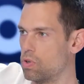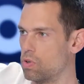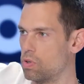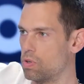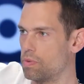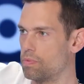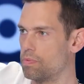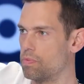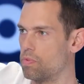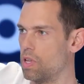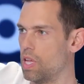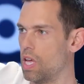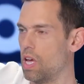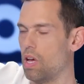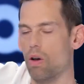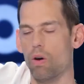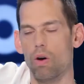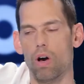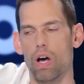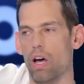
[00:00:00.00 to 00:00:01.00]
Cool.
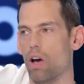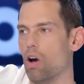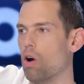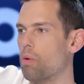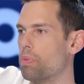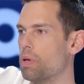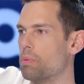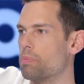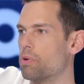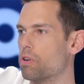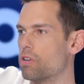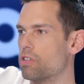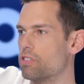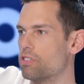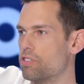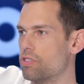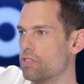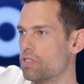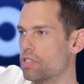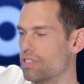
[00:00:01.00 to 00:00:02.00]
I hope people
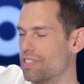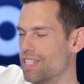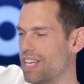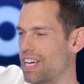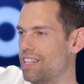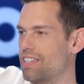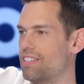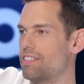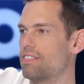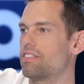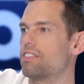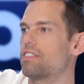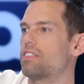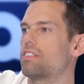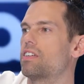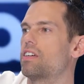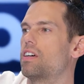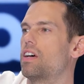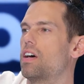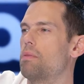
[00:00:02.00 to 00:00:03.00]
heard you, because that
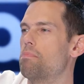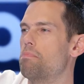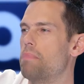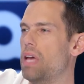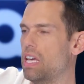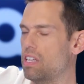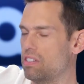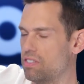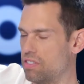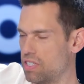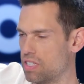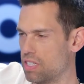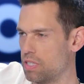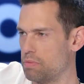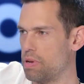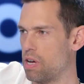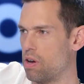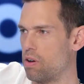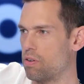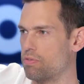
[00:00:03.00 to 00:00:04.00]
is amazingly
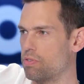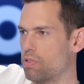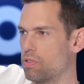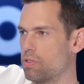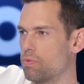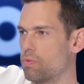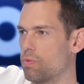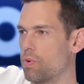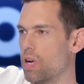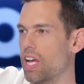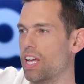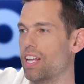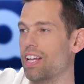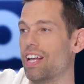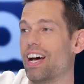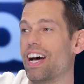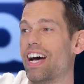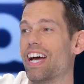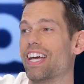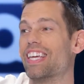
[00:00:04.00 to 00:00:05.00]
powerful.
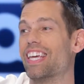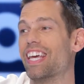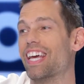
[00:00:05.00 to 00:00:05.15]
Rainn, I